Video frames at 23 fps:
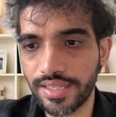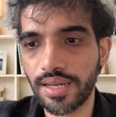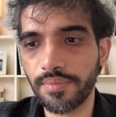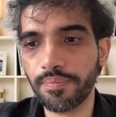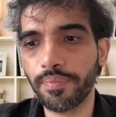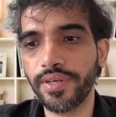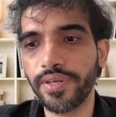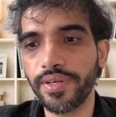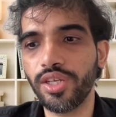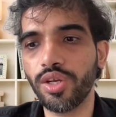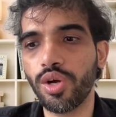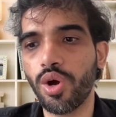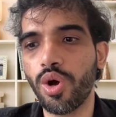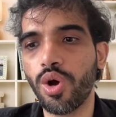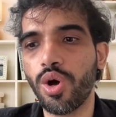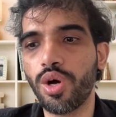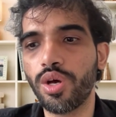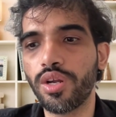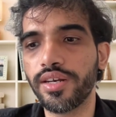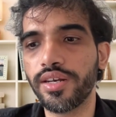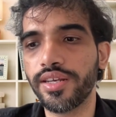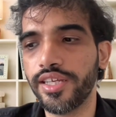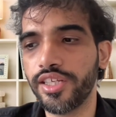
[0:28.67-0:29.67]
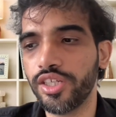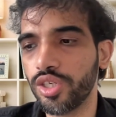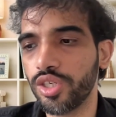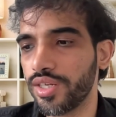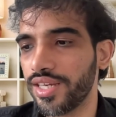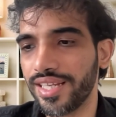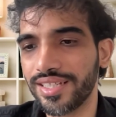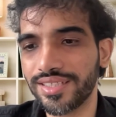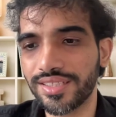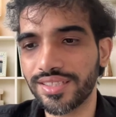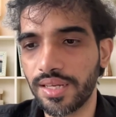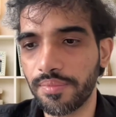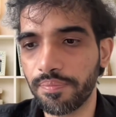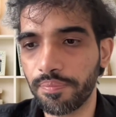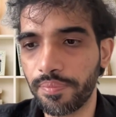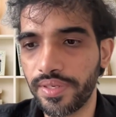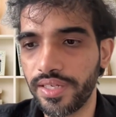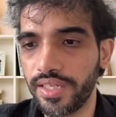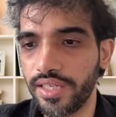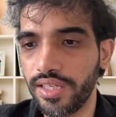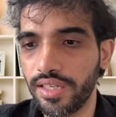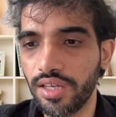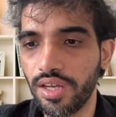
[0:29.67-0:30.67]
company or in your next
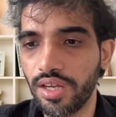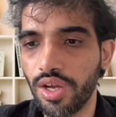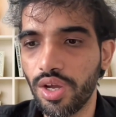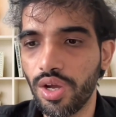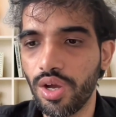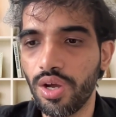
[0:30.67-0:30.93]
company,